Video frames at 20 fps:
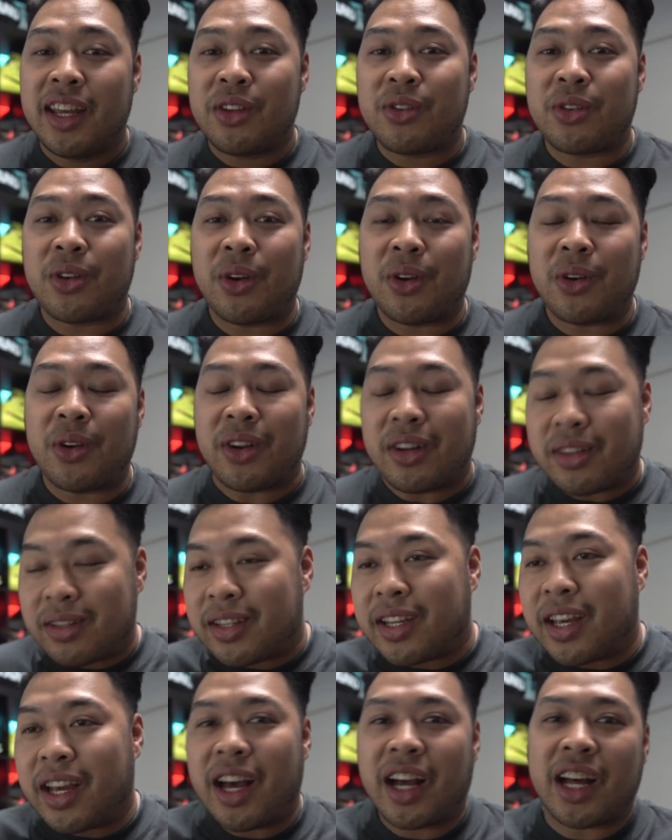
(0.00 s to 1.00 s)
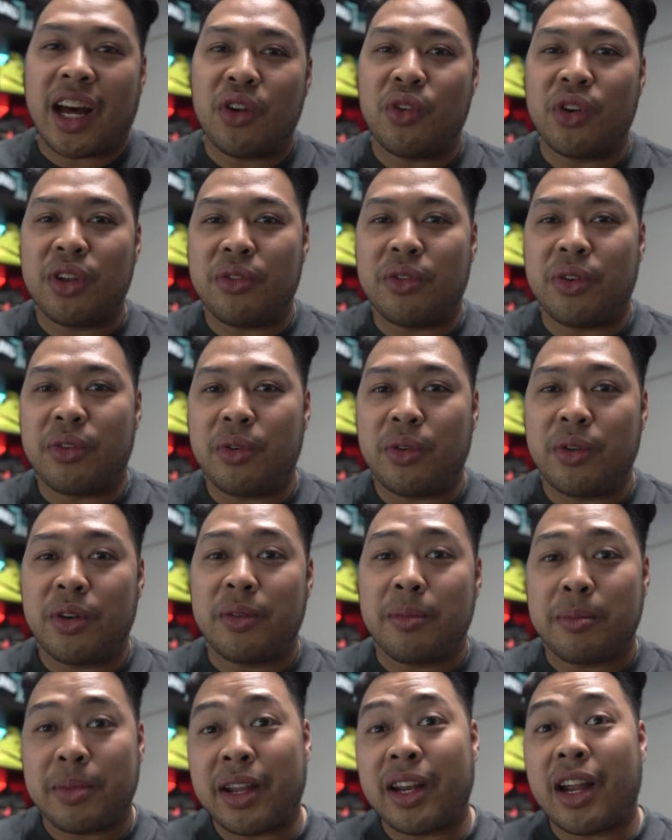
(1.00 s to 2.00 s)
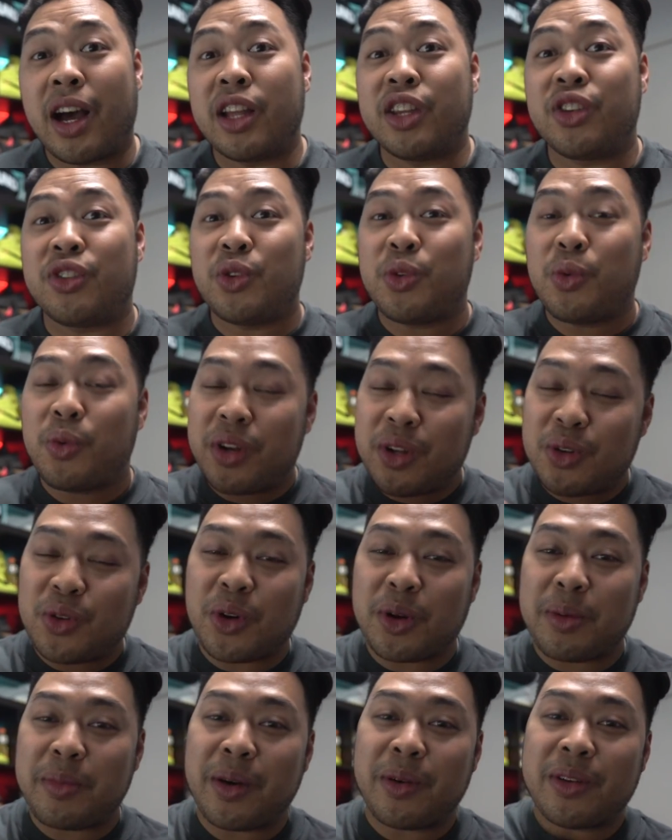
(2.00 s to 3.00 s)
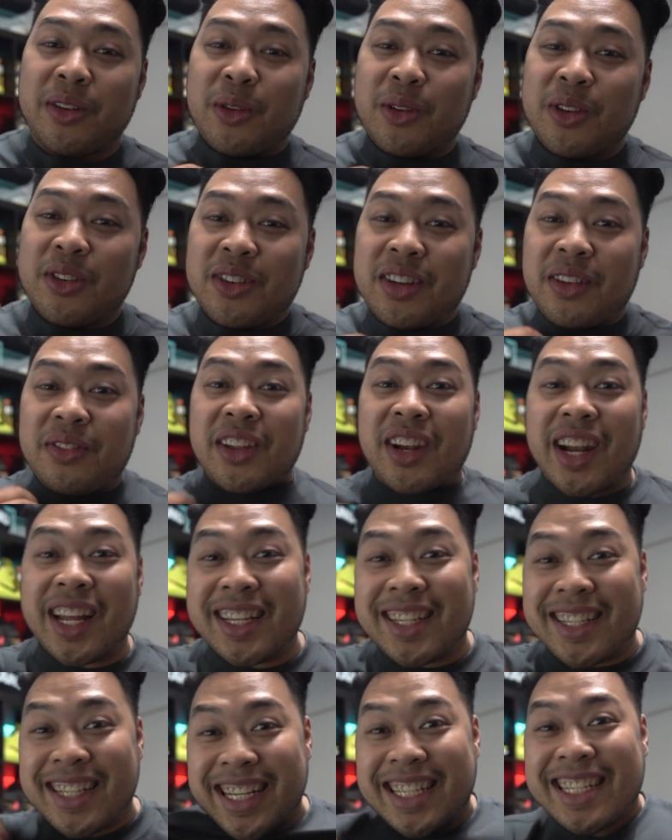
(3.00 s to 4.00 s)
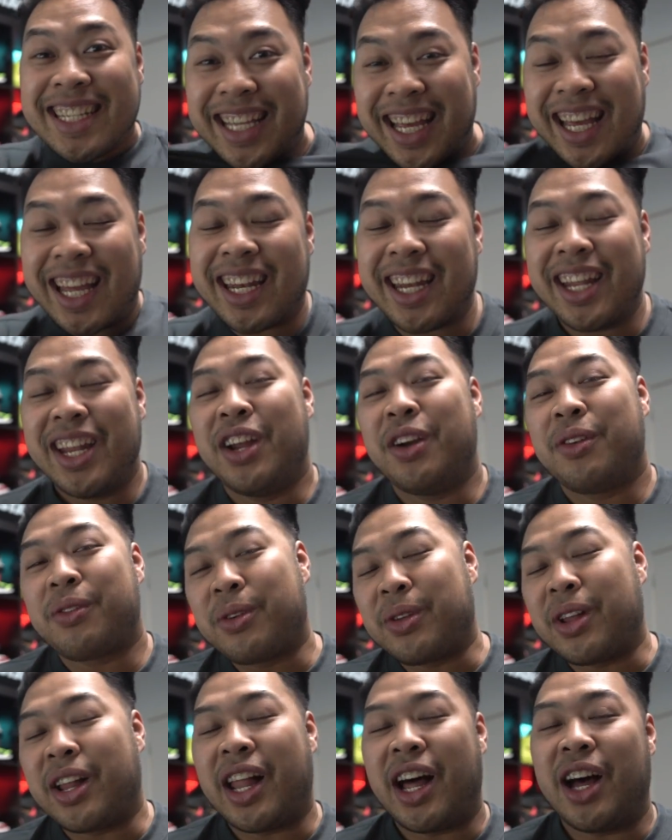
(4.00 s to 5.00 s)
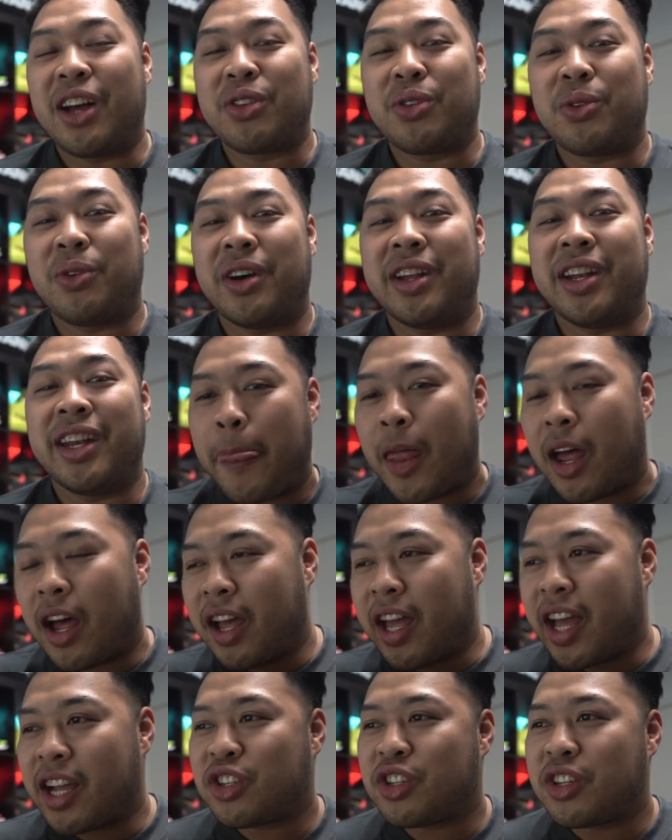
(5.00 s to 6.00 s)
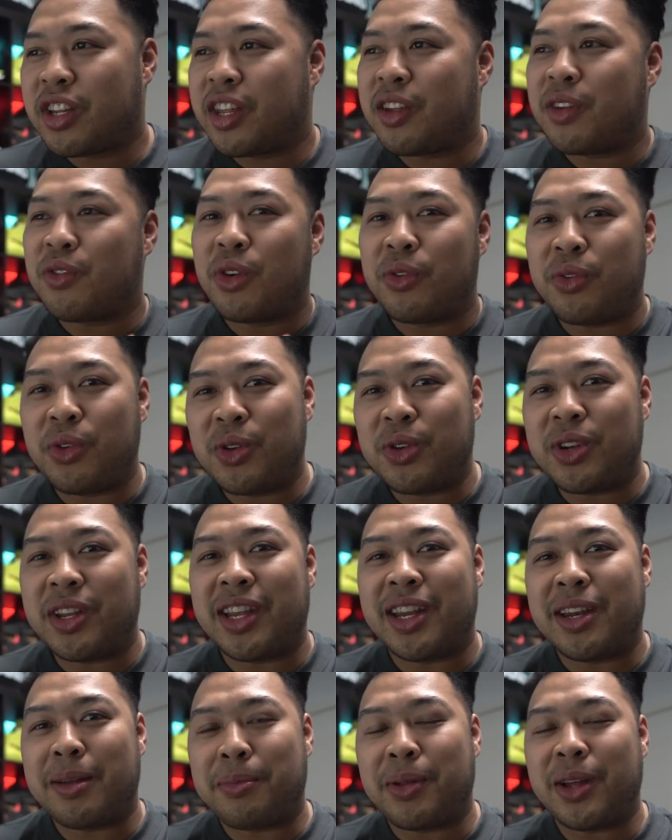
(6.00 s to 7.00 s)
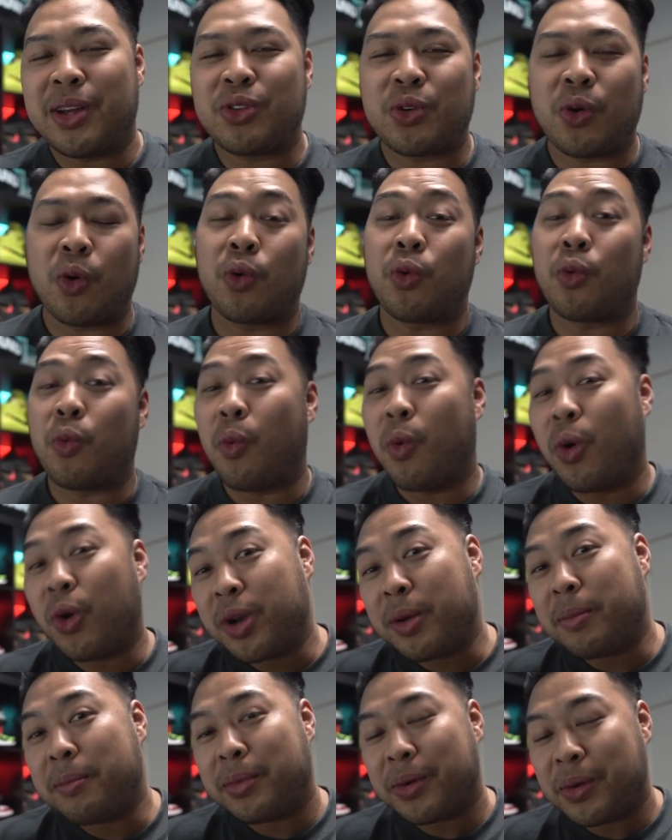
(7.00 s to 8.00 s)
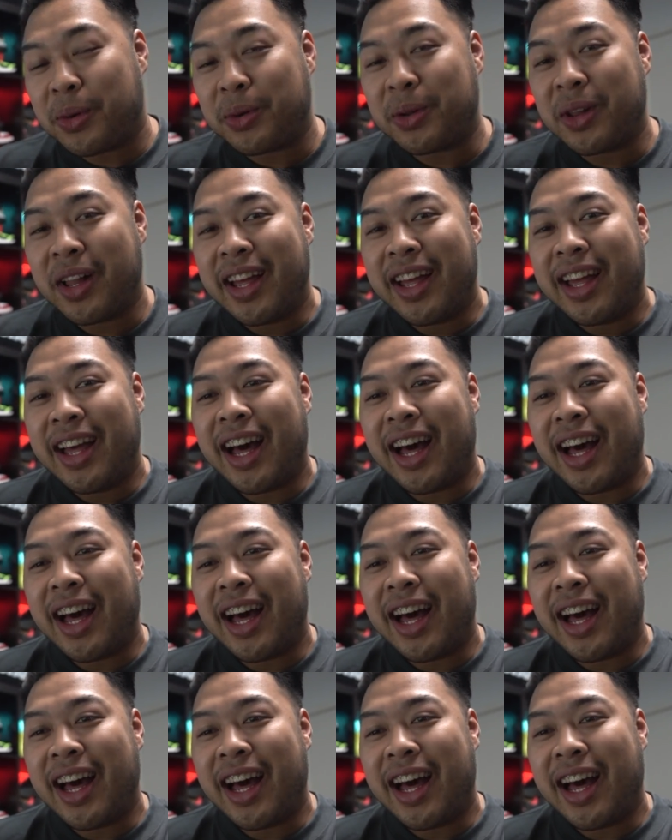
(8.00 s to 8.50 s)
So yeah, I can't really review it, but I do want to talk about all the stuff that I did get from the last one. I actually reviewed it in a place called Warrnambool.